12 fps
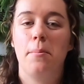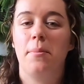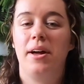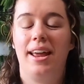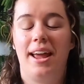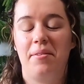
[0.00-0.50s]

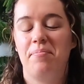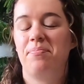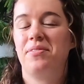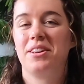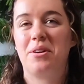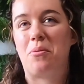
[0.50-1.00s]
but hey,
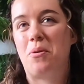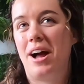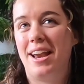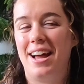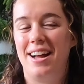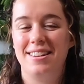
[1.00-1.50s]

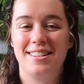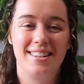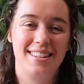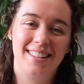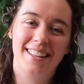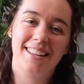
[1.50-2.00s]
why not?
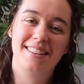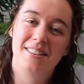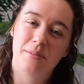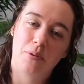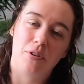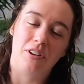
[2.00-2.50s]

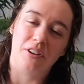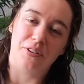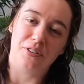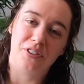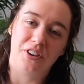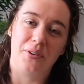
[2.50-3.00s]
Support
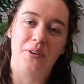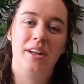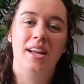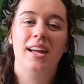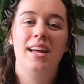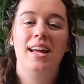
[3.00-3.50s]
local too.
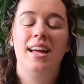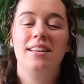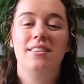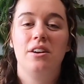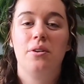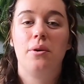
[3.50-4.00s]

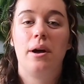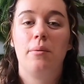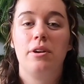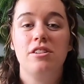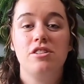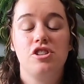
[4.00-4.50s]
So I
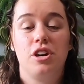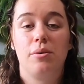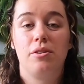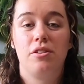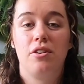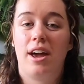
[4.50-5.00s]
wanted to share
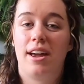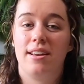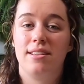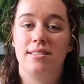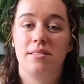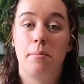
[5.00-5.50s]
with you
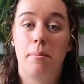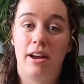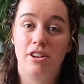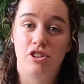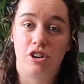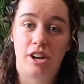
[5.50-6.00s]
guys
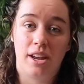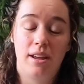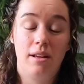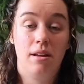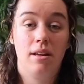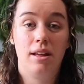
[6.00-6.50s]
my
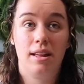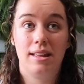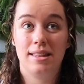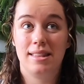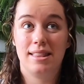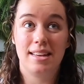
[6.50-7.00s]
journey,
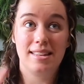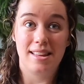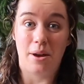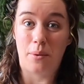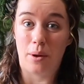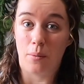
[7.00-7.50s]
things
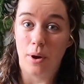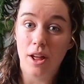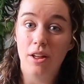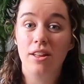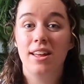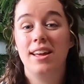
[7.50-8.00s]
that went
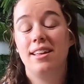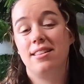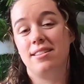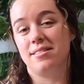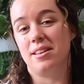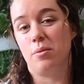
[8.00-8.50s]
well,
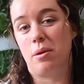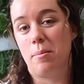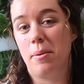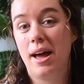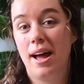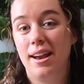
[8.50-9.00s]
things that went
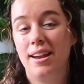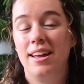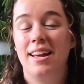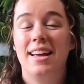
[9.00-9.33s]
bad,